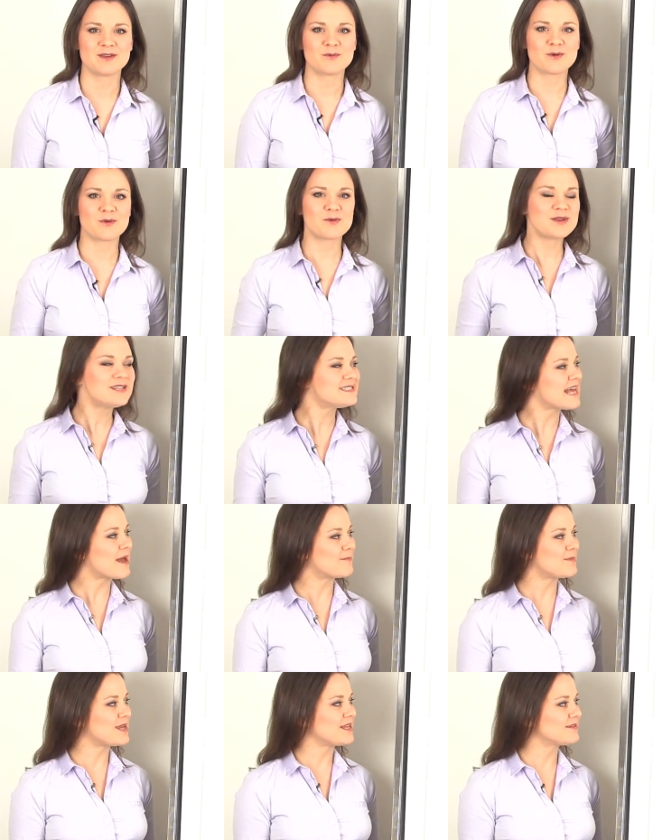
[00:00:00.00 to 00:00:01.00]
Well, what does
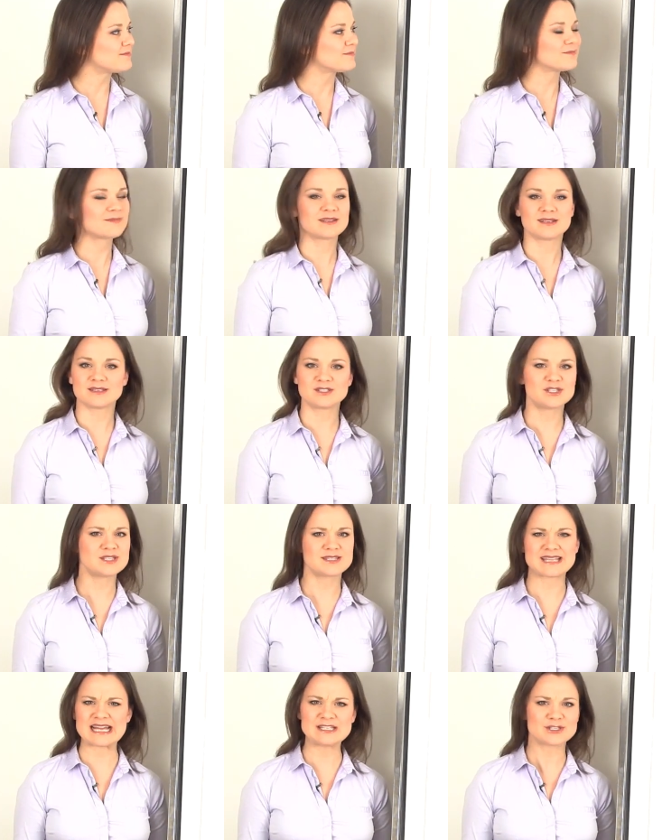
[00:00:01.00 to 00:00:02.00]
that mean? That's
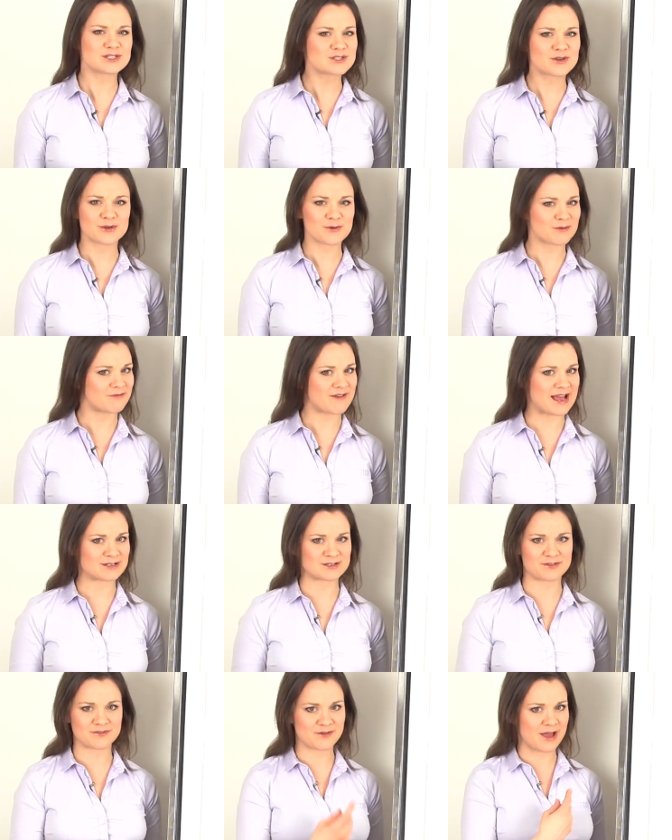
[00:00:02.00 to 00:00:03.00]
just good
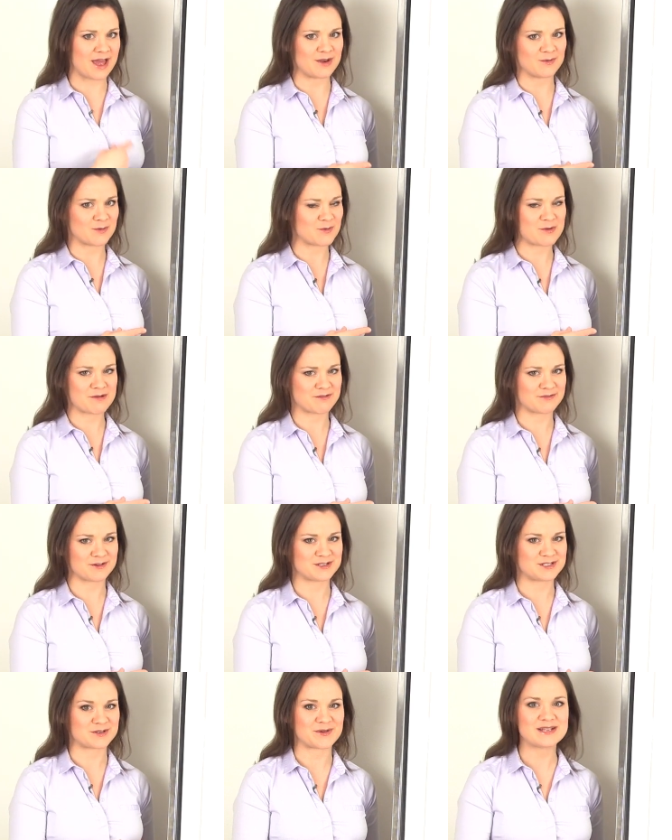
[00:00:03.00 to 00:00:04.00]
old-fashioned fun, what we
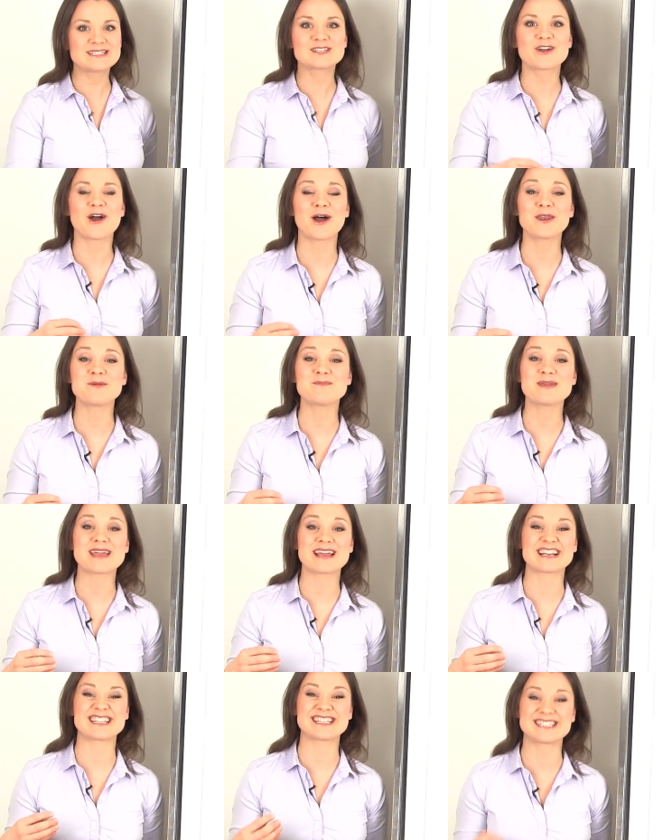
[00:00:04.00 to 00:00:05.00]
refer to. It's got to be
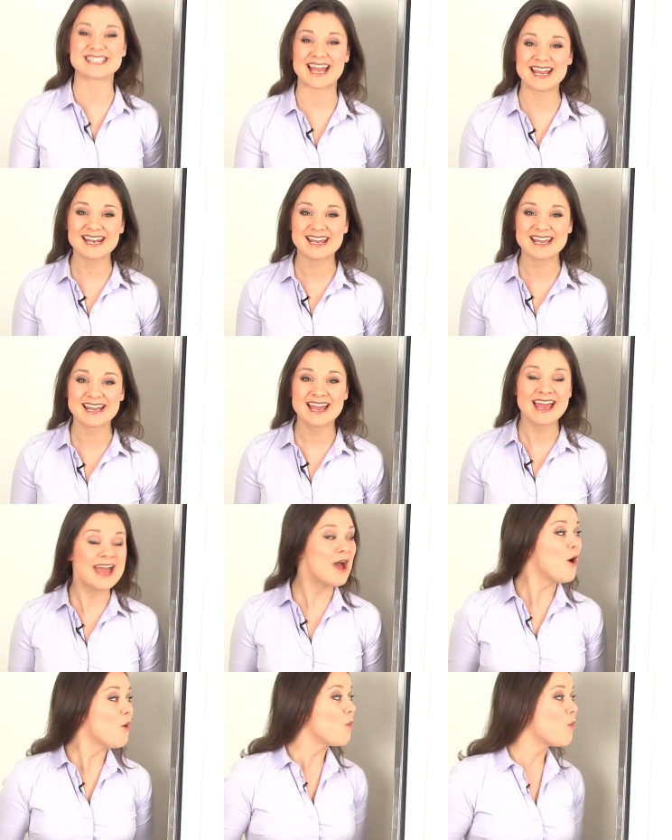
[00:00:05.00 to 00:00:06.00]
exciting.
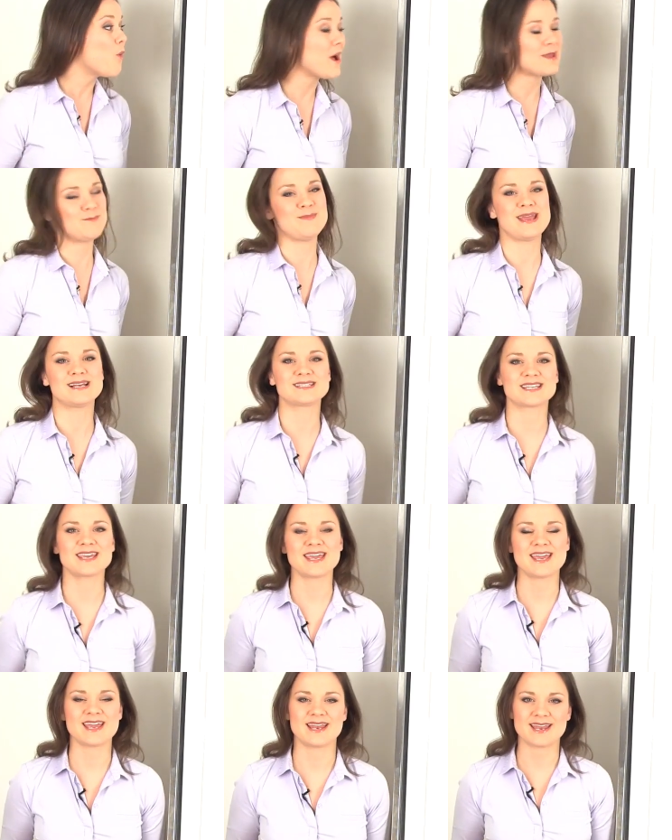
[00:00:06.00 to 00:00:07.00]
What makes a
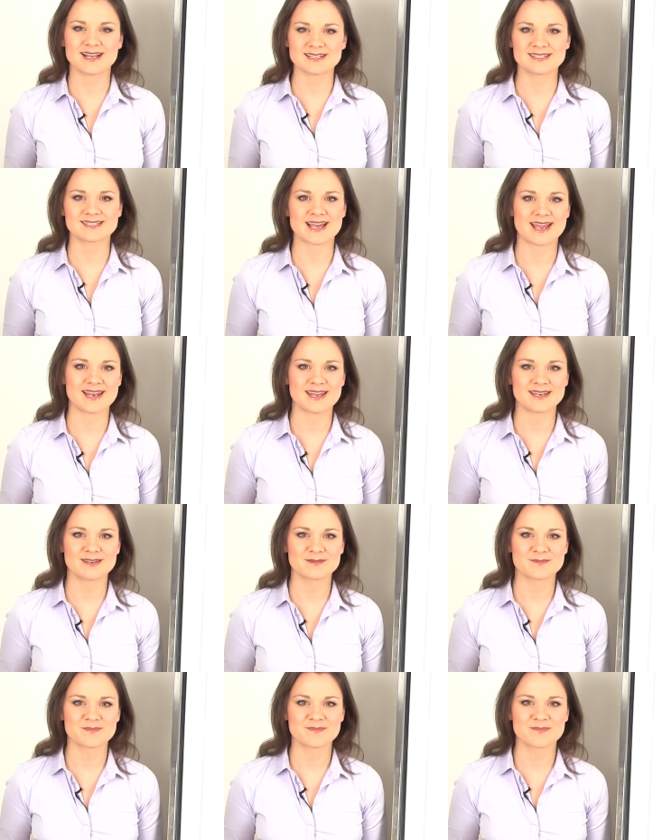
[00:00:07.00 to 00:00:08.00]
kid
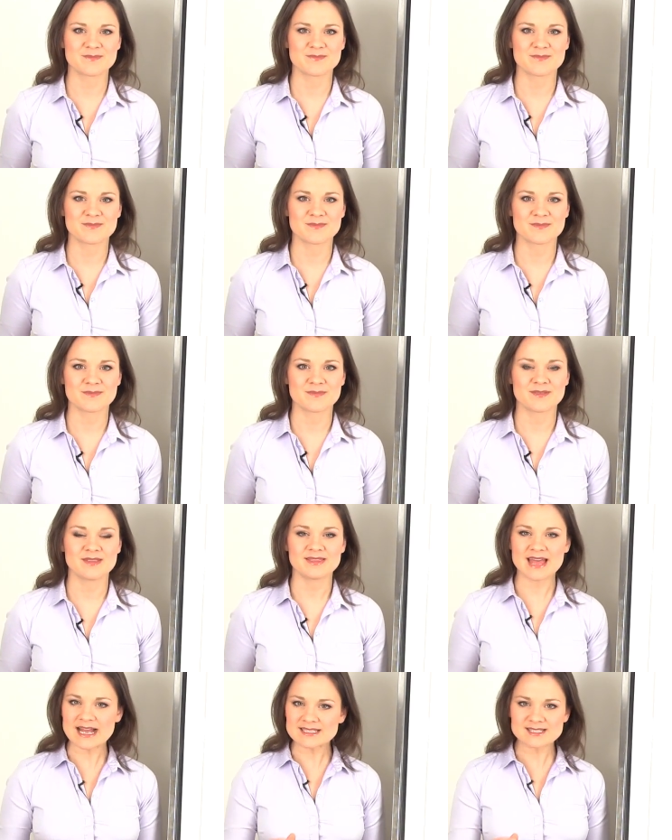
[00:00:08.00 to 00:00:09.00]
excited?
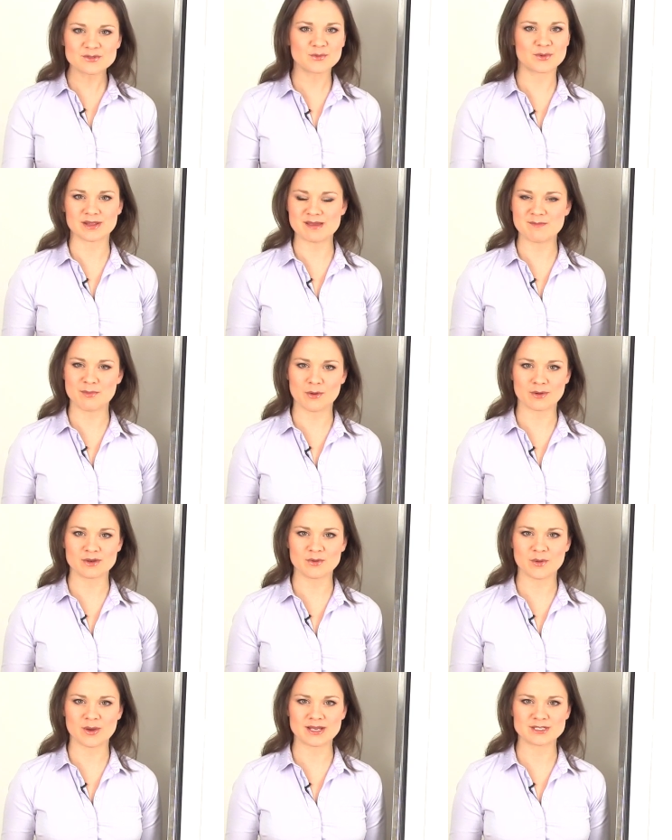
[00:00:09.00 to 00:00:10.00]
That's a really
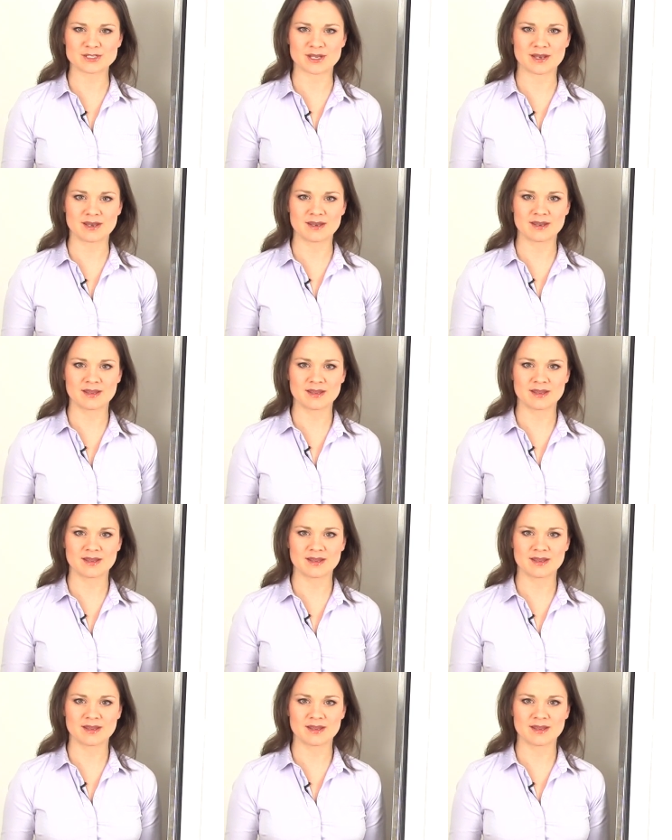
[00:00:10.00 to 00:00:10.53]
important question.